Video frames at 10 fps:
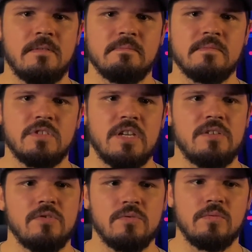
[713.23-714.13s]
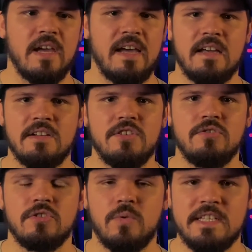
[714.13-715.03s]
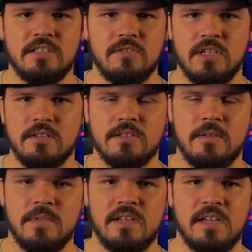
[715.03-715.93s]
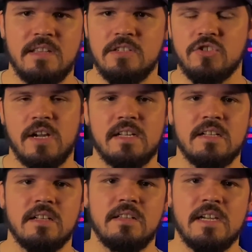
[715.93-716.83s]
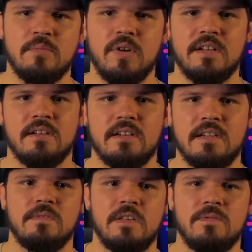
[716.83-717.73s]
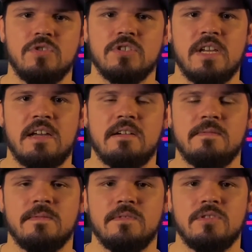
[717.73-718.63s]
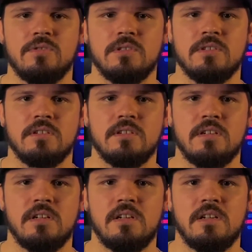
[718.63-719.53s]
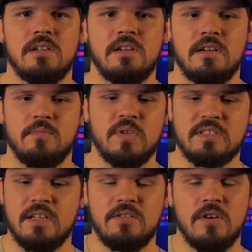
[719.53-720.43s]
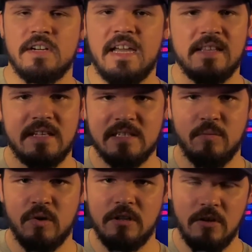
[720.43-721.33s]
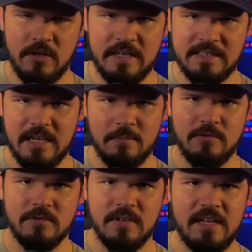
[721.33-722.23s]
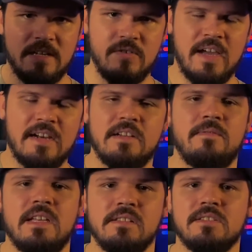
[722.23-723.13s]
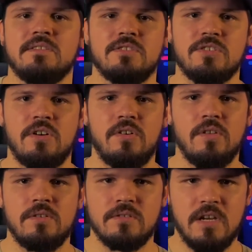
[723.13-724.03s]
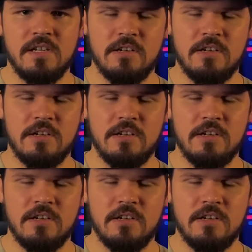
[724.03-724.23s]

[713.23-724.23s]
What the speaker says: Say you add a new tweet to it or something, and then you try to click a like button on it. If you just have your but say you already had like some preloaded examples, right? And you added event listeners to all those.